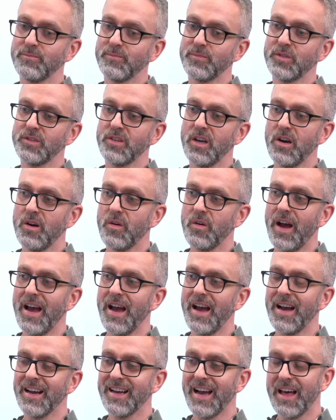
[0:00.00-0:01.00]
So
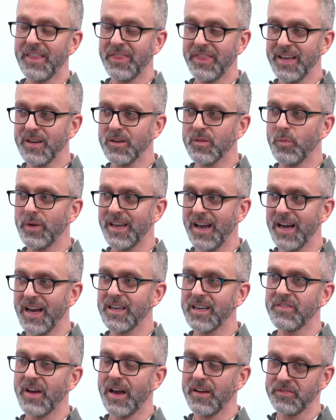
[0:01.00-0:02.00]
I think we
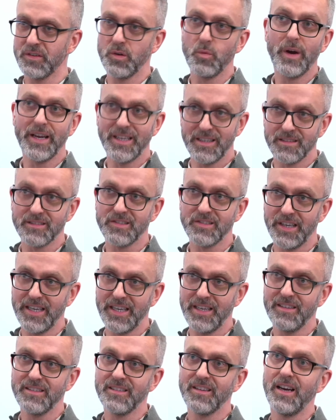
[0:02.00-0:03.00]
kind of have to wait and
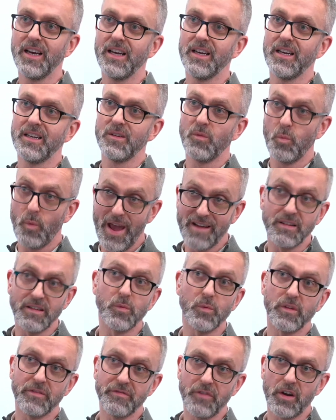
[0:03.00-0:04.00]
see where he
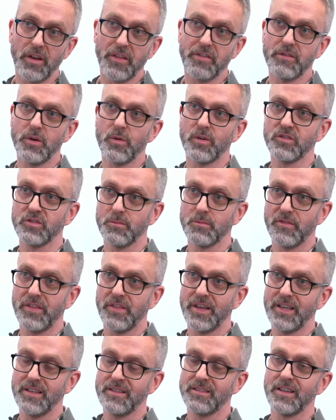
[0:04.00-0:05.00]
will follow through on some of
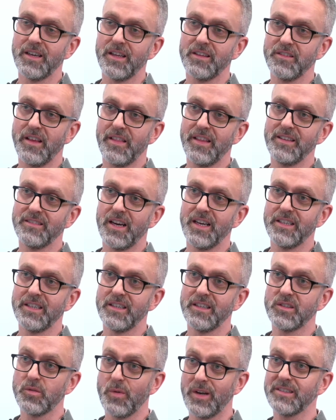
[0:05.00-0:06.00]
these
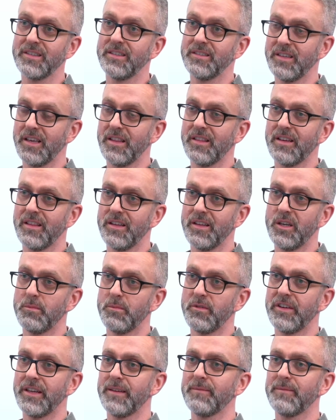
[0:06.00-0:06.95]
ideas to actually see the nub of it.